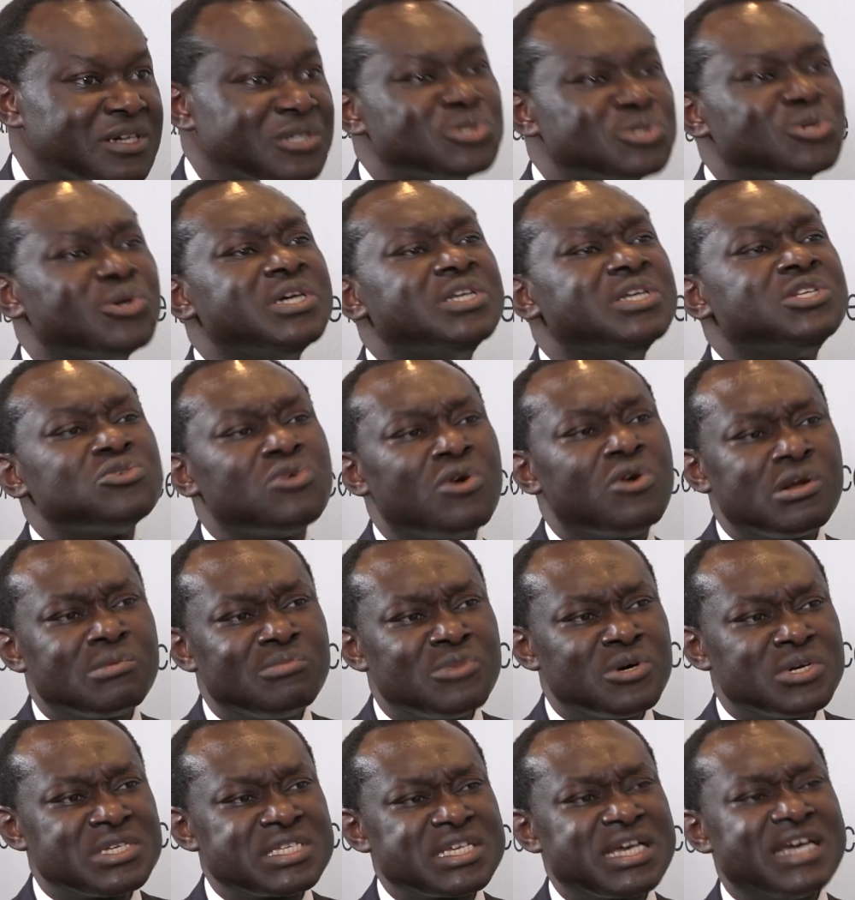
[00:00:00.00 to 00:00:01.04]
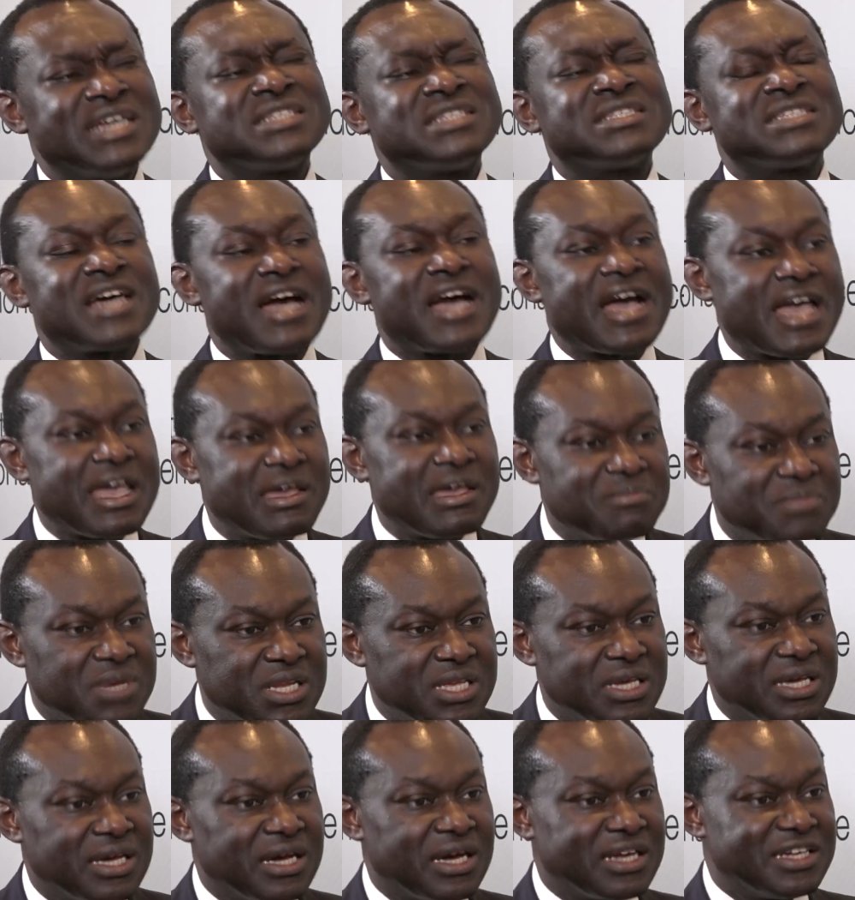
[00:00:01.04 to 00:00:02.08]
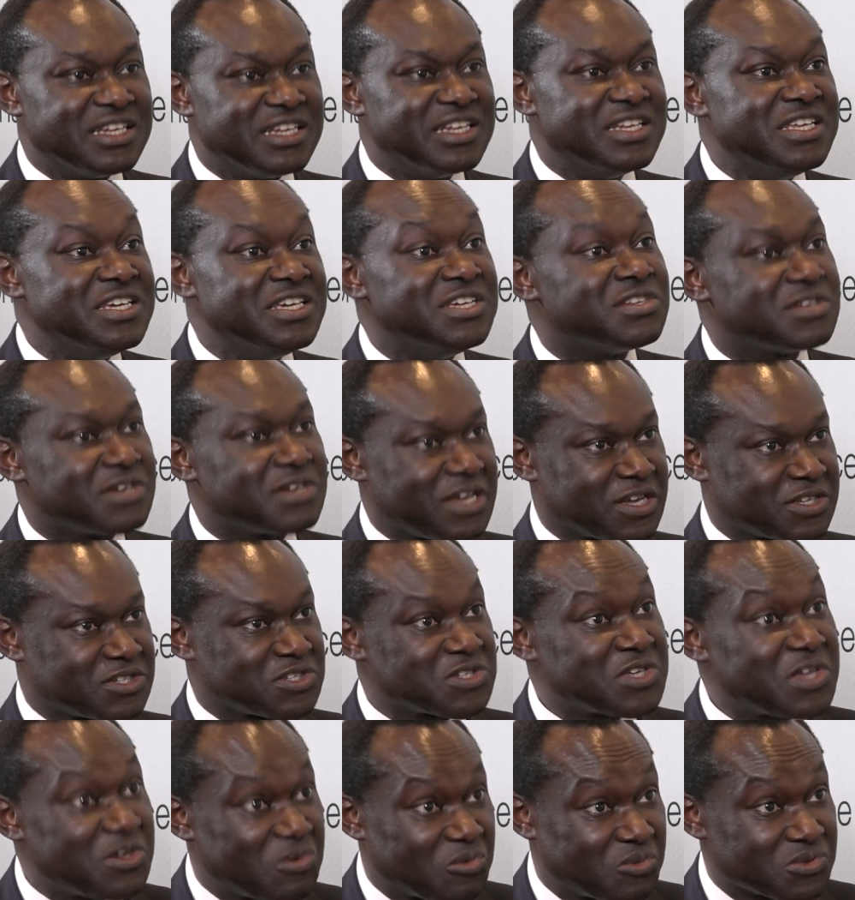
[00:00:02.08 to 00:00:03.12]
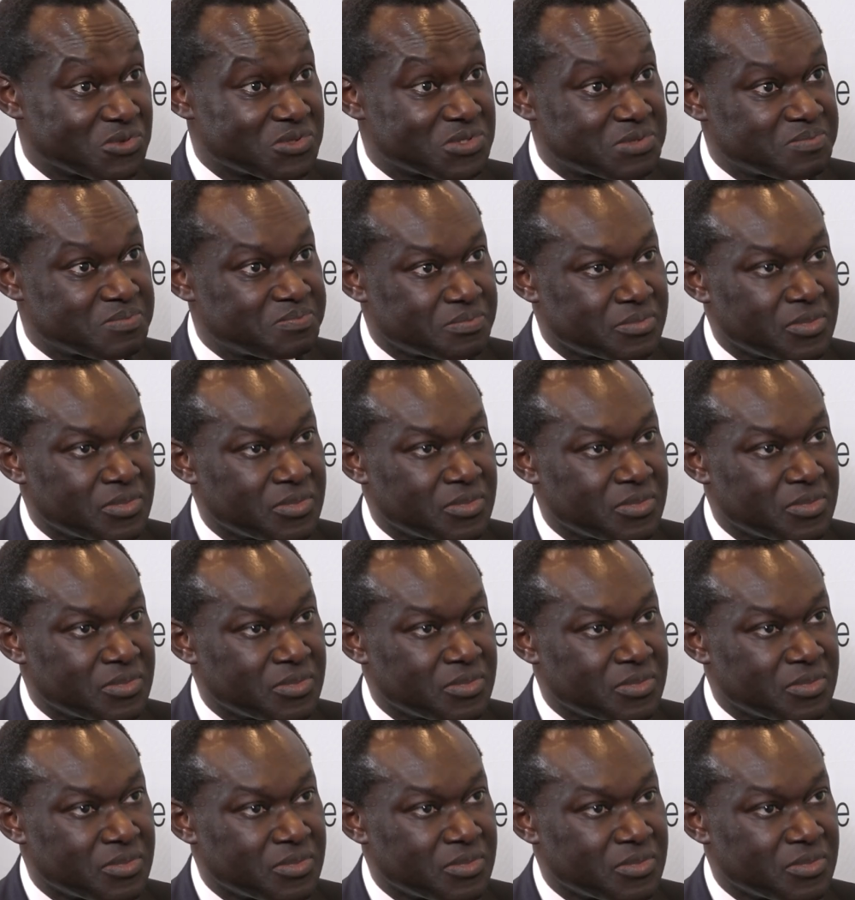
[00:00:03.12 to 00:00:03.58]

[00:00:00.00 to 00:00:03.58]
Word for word: So it's almost a timely and neat excuse.